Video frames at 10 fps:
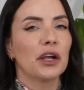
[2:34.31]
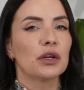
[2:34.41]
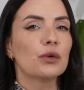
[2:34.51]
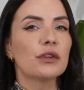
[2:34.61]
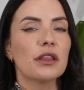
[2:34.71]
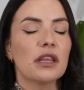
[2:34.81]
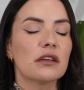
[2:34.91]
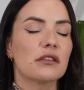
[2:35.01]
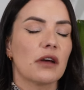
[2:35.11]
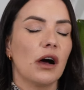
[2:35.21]
And I also
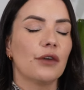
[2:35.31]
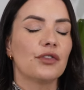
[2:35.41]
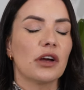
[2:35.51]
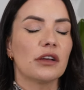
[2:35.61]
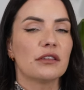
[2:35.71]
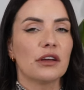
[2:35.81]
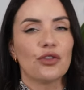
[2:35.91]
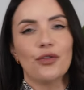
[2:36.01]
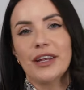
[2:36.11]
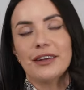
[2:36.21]
think scarves are
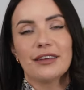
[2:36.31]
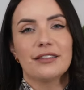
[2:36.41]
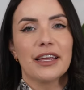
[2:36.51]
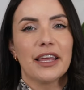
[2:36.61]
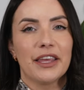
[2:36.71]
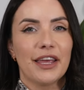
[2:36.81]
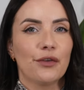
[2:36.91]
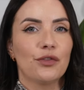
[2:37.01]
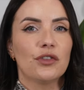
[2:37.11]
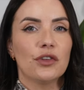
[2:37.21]
such fantastic
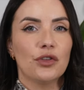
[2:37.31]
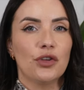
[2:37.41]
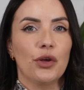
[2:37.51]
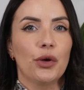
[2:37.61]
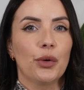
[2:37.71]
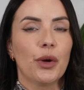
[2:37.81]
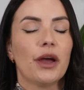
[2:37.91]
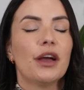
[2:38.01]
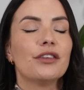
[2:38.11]
gifts too.